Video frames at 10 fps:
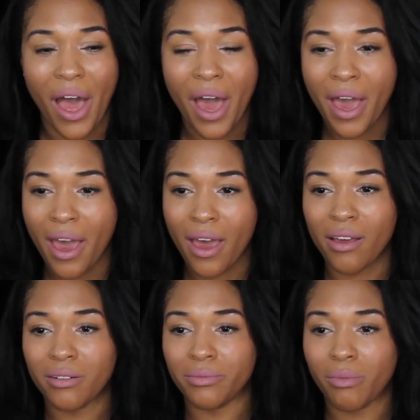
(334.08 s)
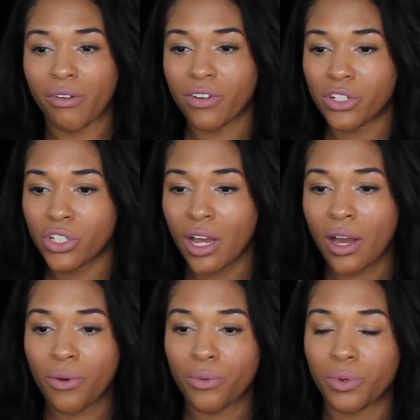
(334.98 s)
I had my first
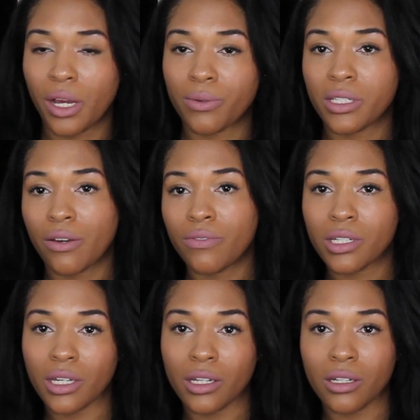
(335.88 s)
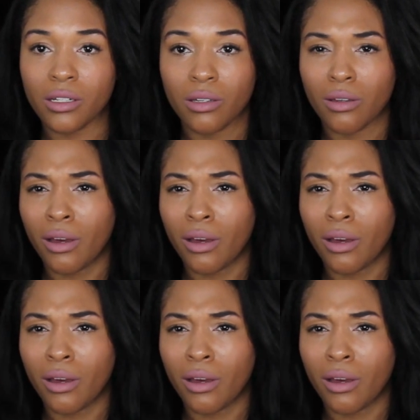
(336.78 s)
child when I was 17.